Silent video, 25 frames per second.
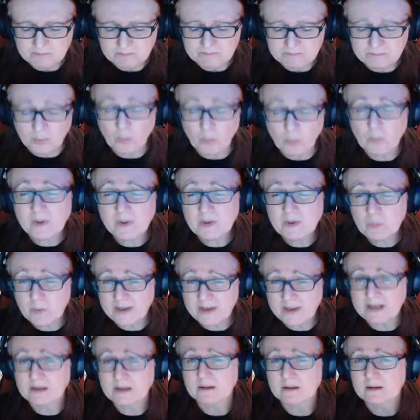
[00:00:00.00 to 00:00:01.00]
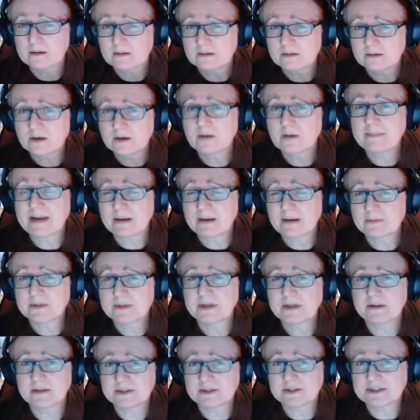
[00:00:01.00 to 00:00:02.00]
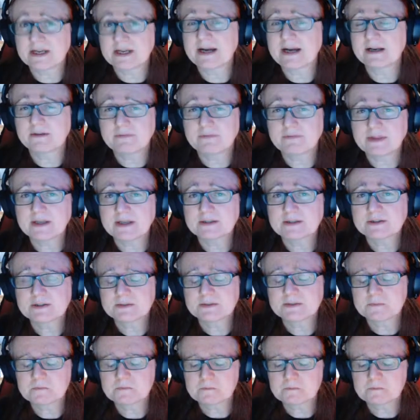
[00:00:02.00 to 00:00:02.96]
But we will come out the other side of this.